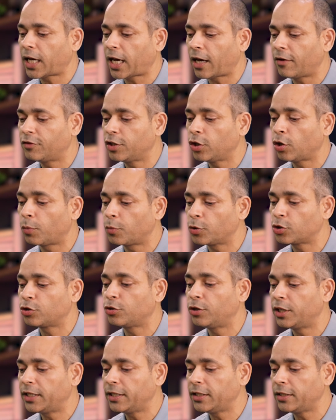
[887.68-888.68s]
have the
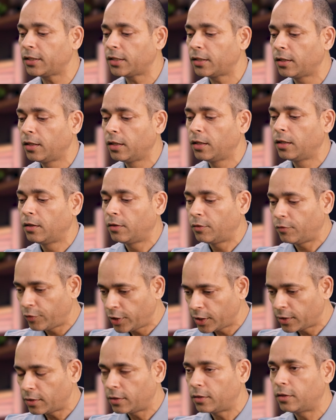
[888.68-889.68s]
opportunity
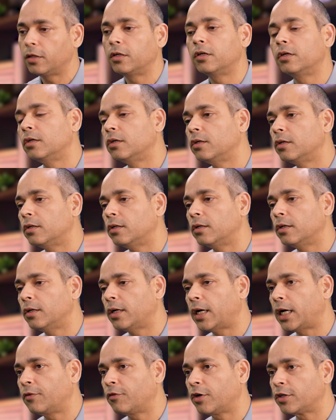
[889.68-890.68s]
with the
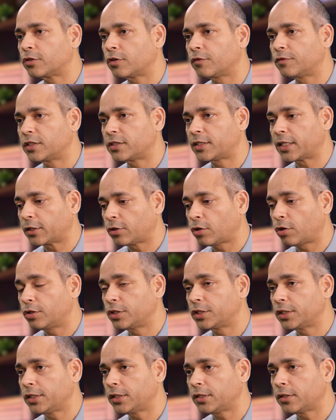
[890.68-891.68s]
advance of this
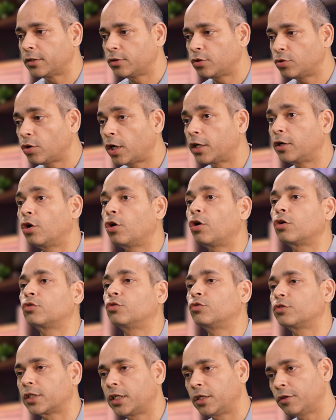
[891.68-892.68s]
technology to unlock
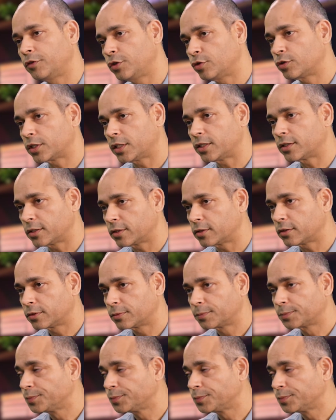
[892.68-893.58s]
those kind of use cases.